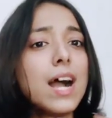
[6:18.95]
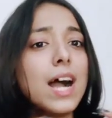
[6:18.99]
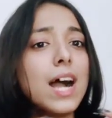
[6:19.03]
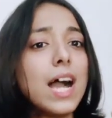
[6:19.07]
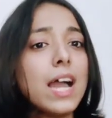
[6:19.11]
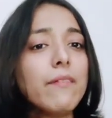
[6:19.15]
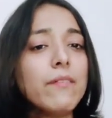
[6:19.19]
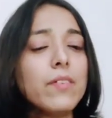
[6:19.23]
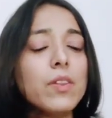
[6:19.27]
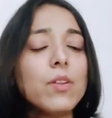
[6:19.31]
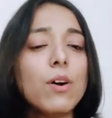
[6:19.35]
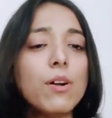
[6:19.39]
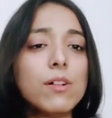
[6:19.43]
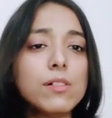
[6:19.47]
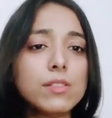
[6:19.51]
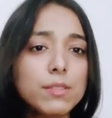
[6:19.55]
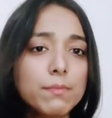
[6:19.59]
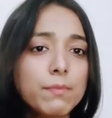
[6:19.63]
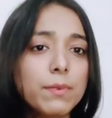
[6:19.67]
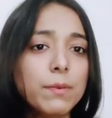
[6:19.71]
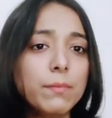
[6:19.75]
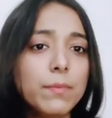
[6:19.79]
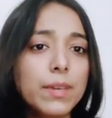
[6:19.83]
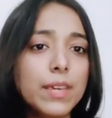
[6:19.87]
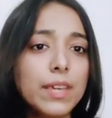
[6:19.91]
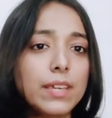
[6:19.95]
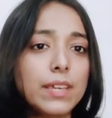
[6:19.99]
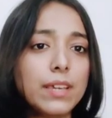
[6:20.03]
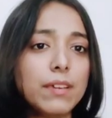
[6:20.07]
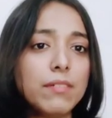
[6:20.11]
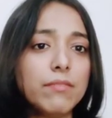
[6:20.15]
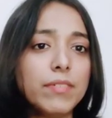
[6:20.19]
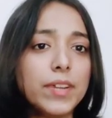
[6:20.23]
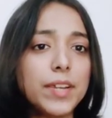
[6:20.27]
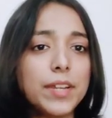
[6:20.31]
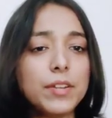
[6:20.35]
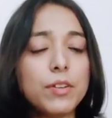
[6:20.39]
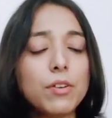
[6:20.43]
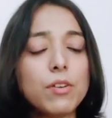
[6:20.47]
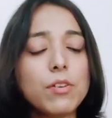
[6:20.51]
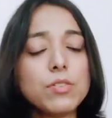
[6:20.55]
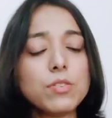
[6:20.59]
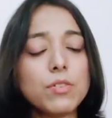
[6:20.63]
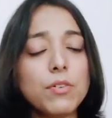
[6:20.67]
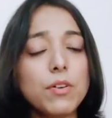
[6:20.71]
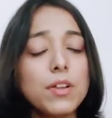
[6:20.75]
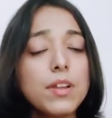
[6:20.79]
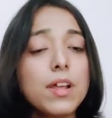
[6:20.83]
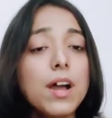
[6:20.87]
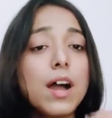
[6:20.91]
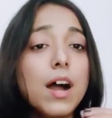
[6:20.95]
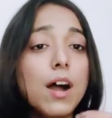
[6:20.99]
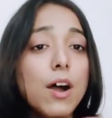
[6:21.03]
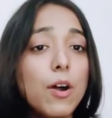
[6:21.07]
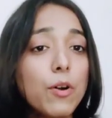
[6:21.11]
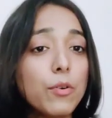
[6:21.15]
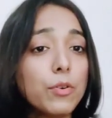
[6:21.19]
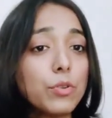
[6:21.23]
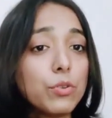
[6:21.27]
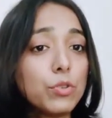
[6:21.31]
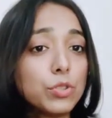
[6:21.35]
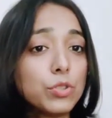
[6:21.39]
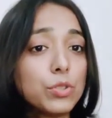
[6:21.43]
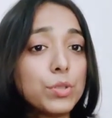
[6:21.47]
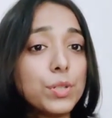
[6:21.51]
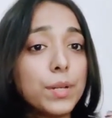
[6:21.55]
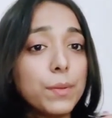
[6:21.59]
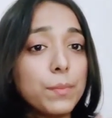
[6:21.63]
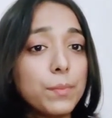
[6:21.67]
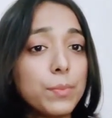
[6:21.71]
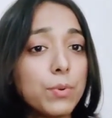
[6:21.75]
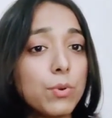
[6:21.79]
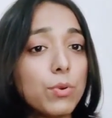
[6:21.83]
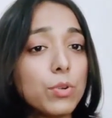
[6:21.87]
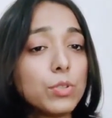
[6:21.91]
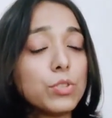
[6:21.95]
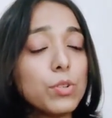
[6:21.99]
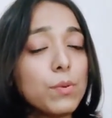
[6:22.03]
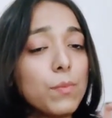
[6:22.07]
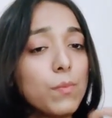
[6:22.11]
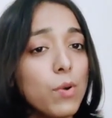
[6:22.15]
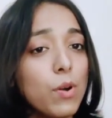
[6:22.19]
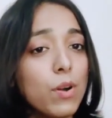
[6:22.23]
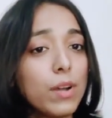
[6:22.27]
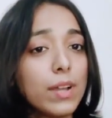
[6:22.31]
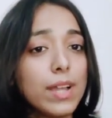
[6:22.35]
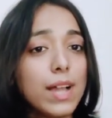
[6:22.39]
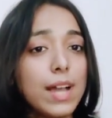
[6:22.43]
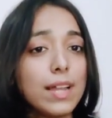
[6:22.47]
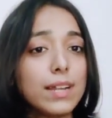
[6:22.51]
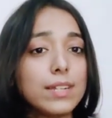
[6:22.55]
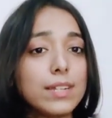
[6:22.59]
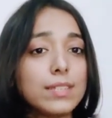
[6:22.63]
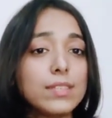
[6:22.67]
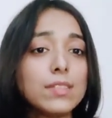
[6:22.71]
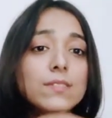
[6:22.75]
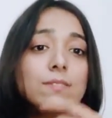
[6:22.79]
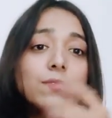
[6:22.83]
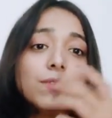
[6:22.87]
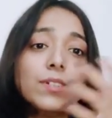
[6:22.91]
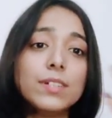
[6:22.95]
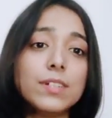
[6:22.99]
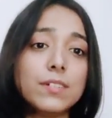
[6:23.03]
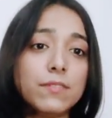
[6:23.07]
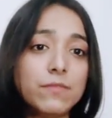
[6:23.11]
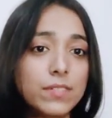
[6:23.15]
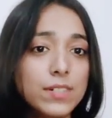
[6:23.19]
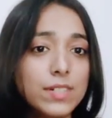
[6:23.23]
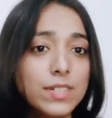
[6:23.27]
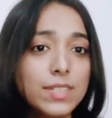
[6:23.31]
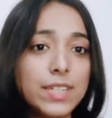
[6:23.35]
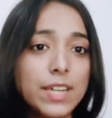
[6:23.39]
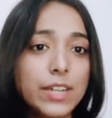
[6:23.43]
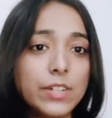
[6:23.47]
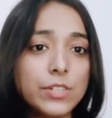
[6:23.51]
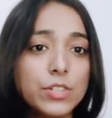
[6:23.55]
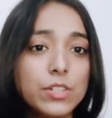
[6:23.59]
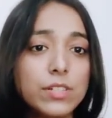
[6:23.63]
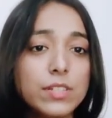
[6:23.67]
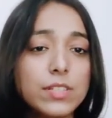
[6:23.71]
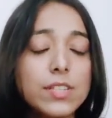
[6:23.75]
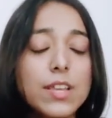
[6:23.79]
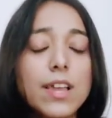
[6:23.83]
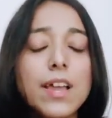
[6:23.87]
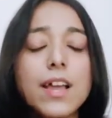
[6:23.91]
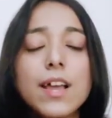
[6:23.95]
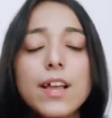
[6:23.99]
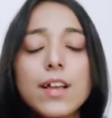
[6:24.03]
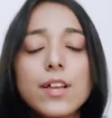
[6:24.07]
I will also be making videos on how you should approach your mock analysis for different sections.